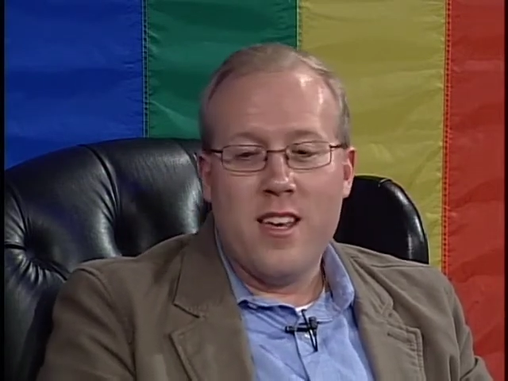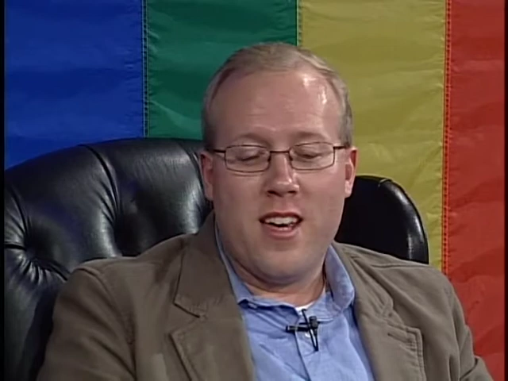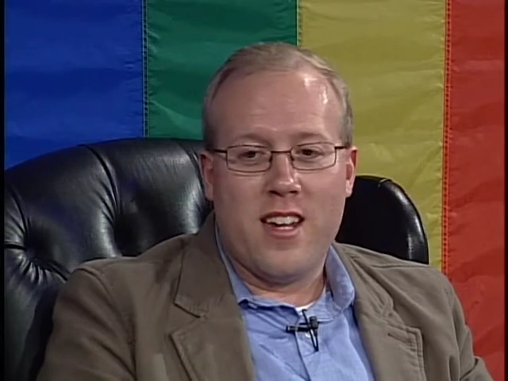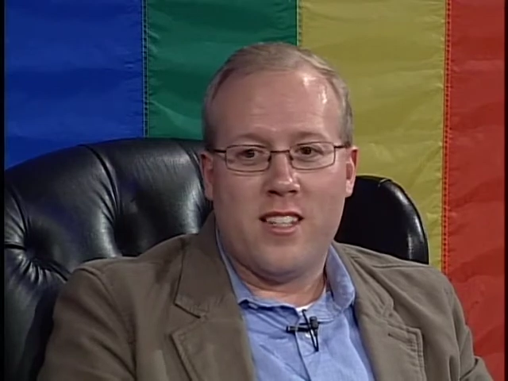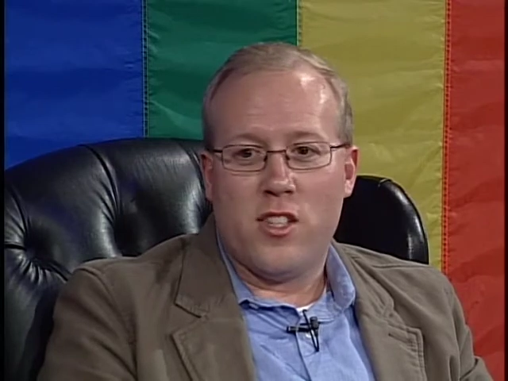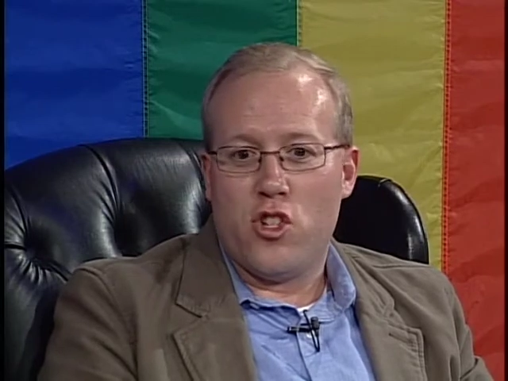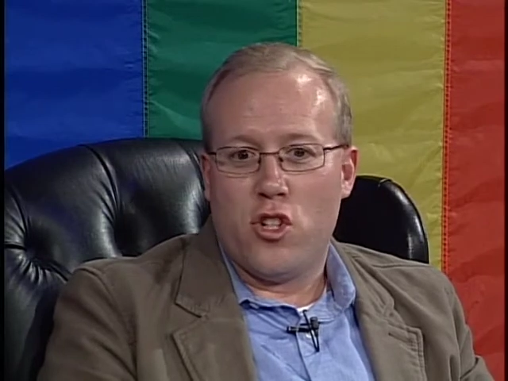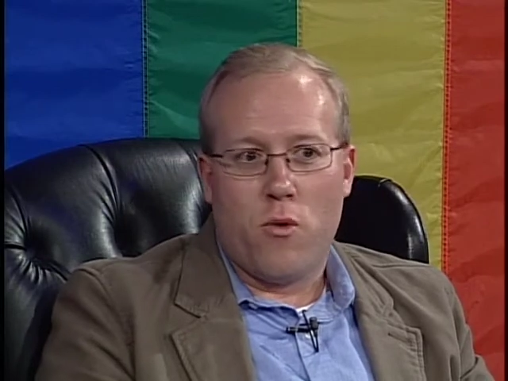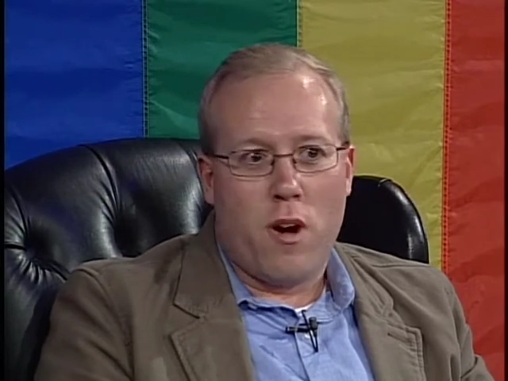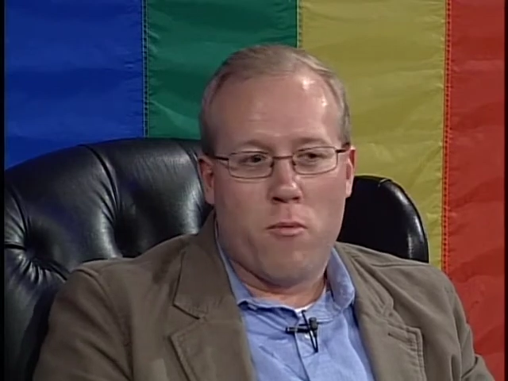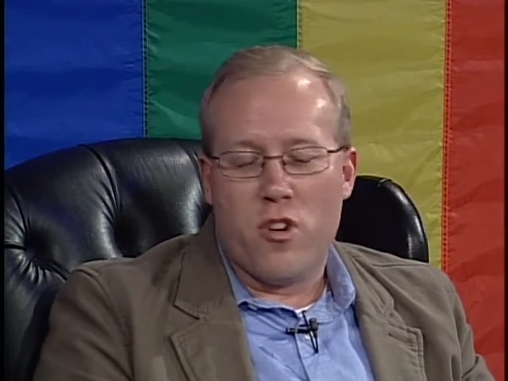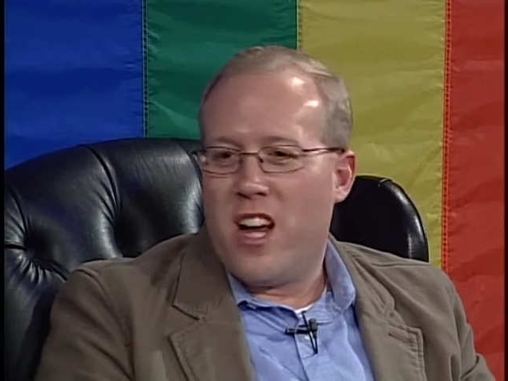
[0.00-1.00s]
And he said, you know
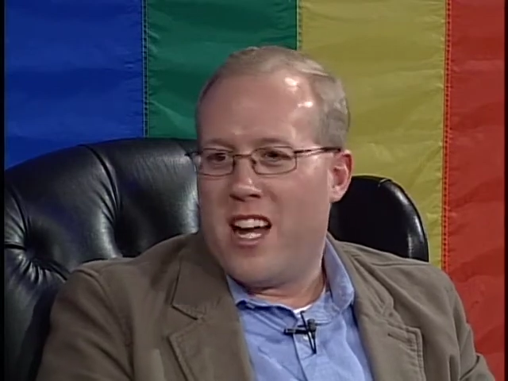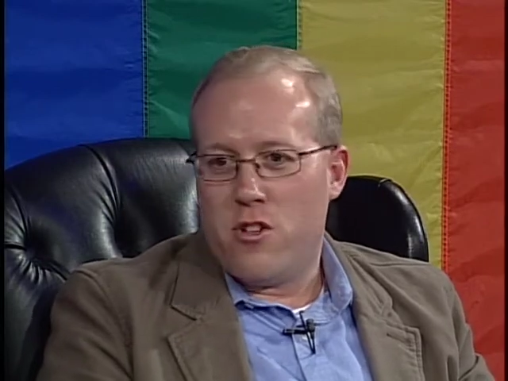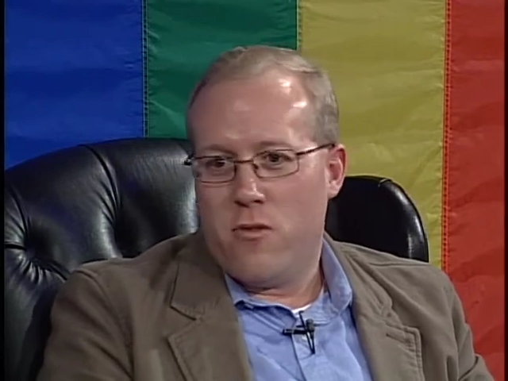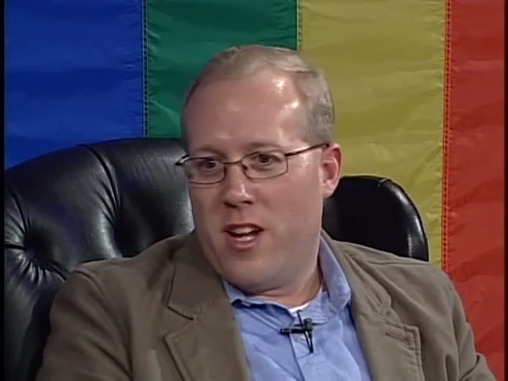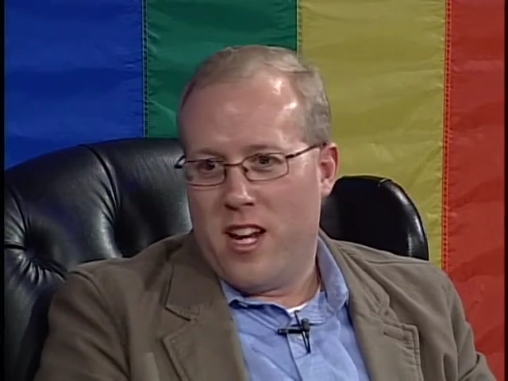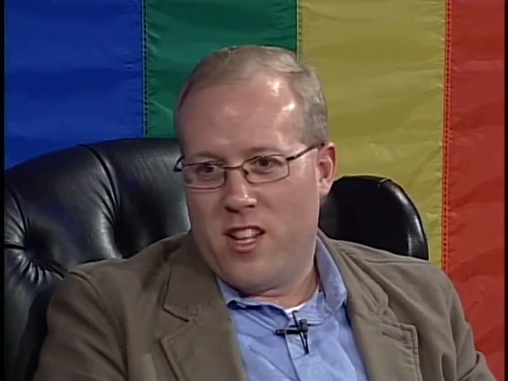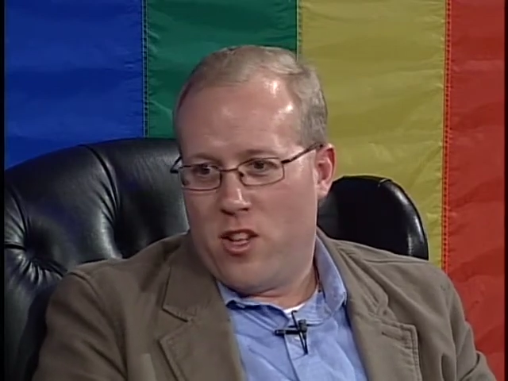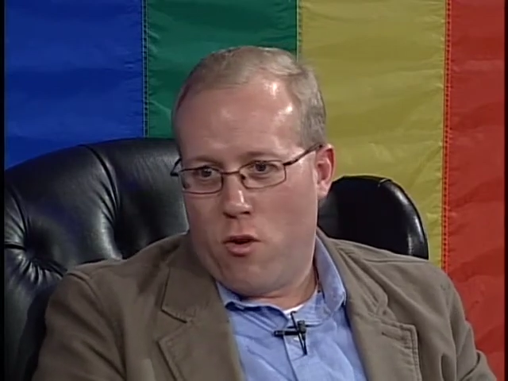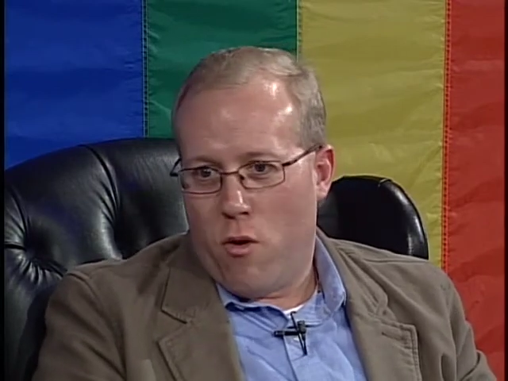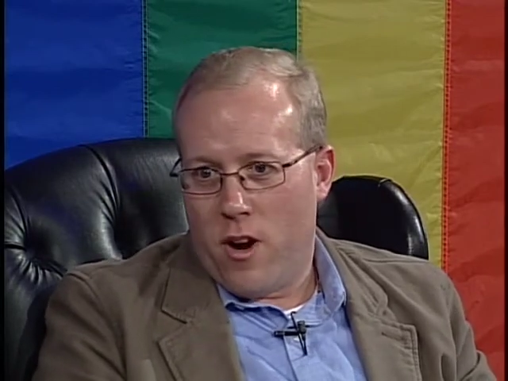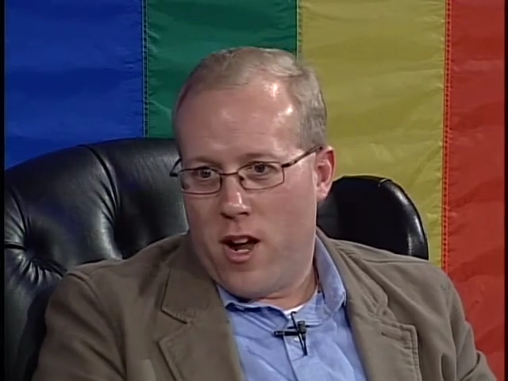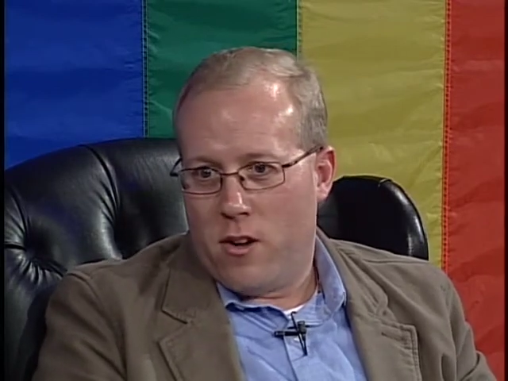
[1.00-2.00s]
what? We're not doing it at the
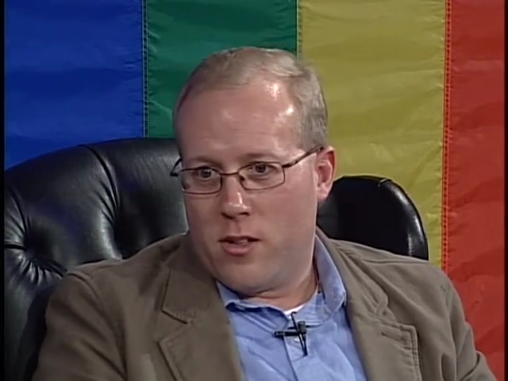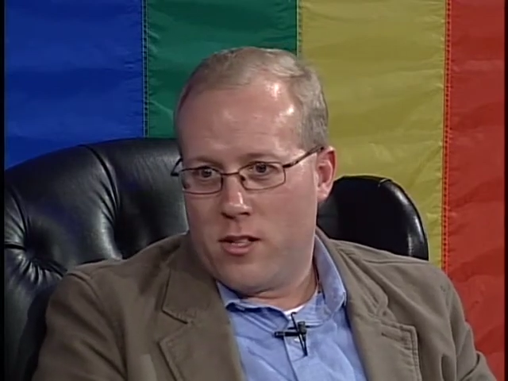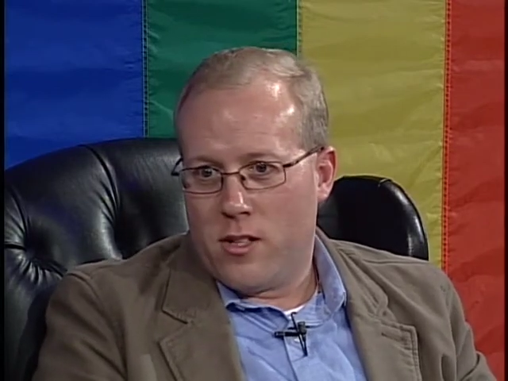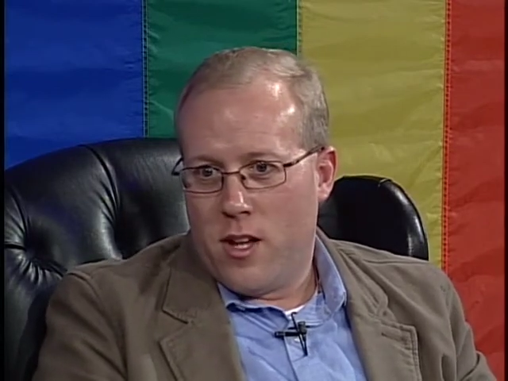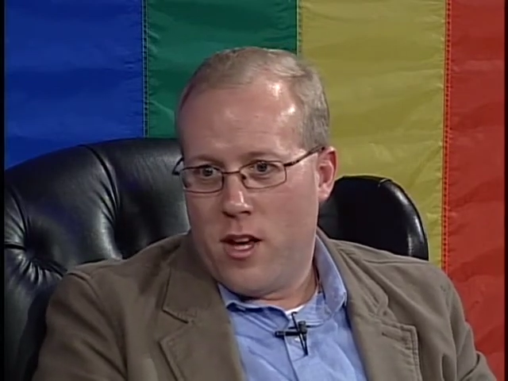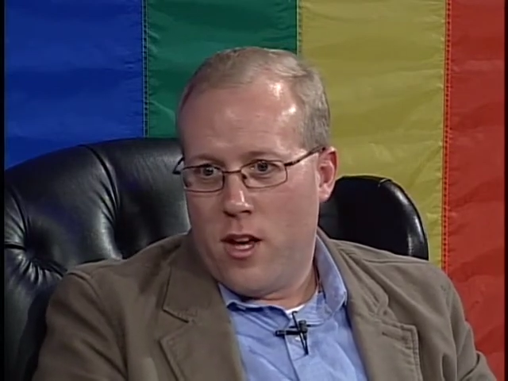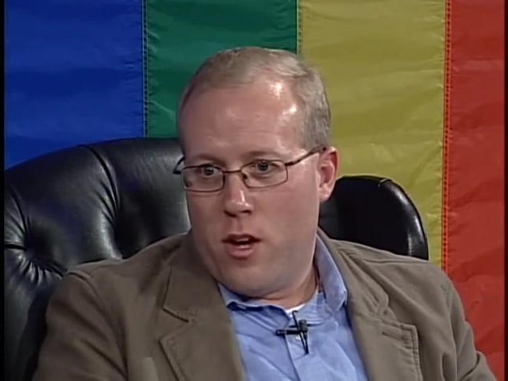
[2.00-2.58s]
courthouse.